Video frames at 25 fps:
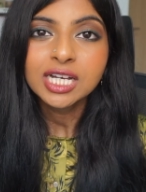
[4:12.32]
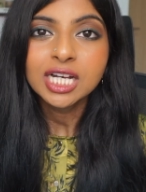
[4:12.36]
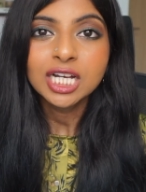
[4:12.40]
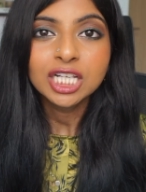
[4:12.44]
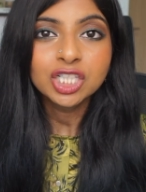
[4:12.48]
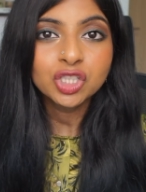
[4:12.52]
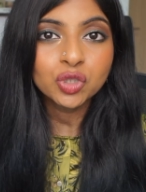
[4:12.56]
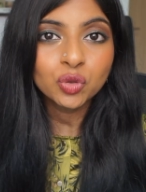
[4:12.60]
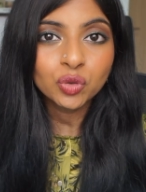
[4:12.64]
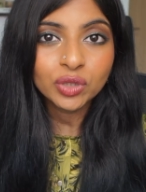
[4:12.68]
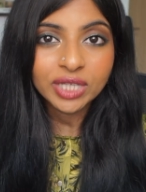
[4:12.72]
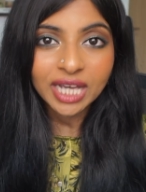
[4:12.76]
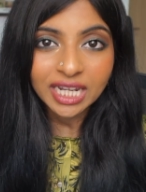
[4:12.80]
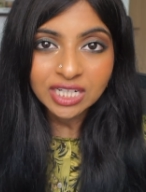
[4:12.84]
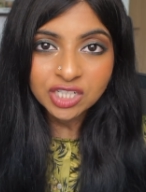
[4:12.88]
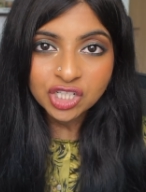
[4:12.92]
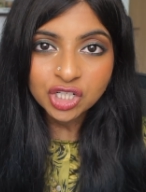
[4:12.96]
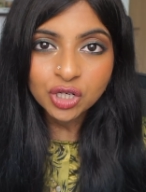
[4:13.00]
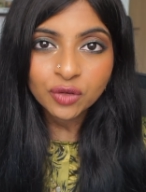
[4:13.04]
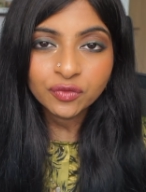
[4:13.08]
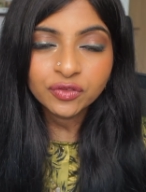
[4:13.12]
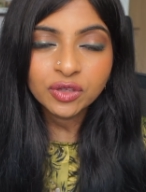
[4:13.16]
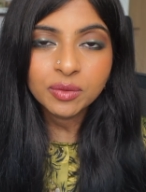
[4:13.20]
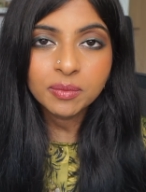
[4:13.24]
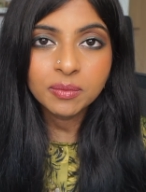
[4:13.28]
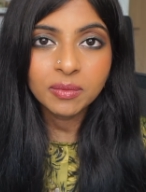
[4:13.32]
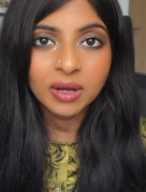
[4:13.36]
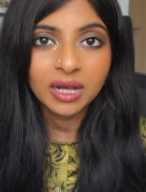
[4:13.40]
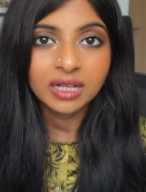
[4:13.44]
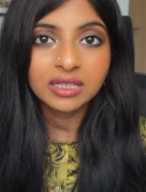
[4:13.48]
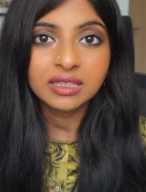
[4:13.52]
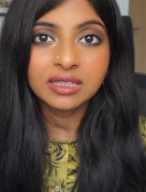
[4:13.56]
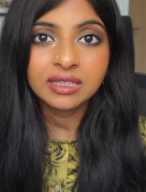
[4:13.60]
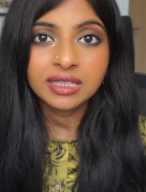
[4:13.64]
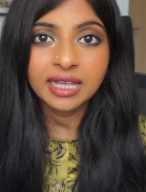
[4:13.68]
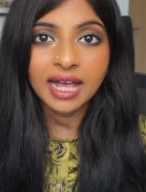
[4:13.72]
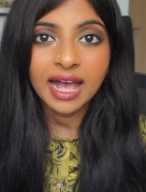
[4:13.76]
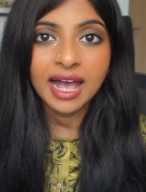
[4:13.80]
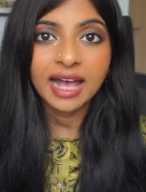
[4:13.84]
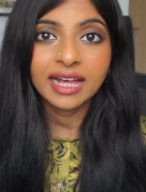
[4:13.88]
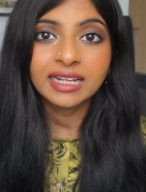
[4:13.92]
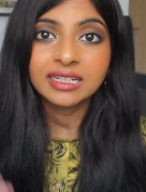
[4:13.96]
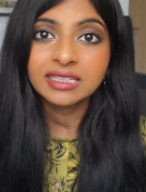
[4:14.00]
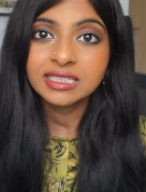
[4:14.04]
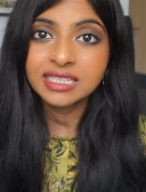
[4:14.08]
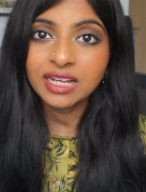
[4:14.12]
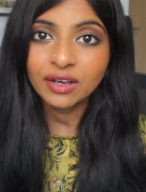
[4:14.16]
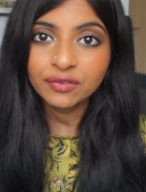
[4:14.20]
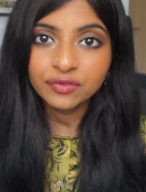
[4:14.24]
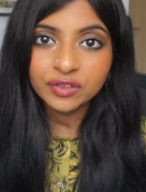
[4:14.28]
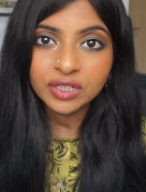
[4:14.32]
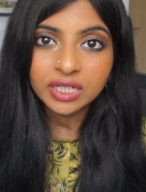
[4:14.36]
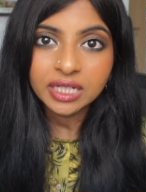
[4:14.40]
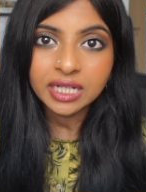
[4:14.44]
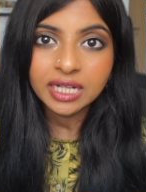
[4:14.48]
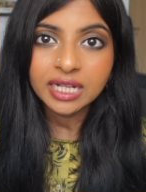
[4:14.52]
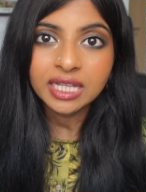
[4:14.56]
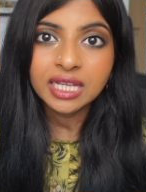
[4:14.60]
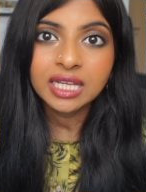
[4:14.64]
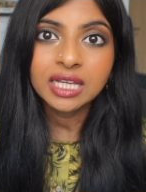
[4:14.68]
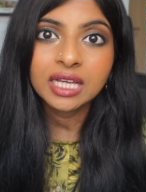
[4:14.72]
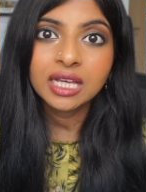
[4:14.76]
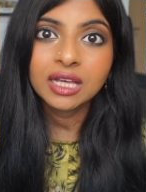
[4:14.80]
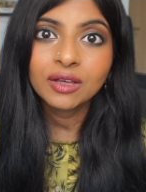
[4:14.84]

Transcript: So get rid of the month, and definitely